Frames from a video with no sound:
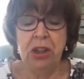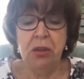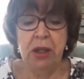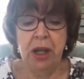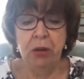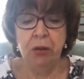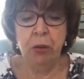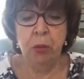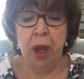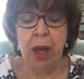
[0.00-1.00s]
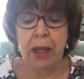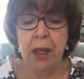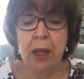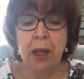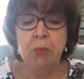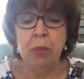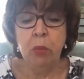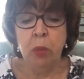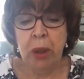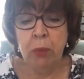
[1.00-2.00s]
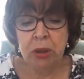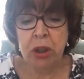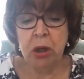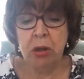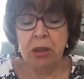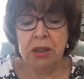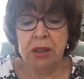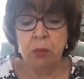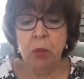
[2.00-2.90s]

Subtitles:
her in any other way. But we were targeted.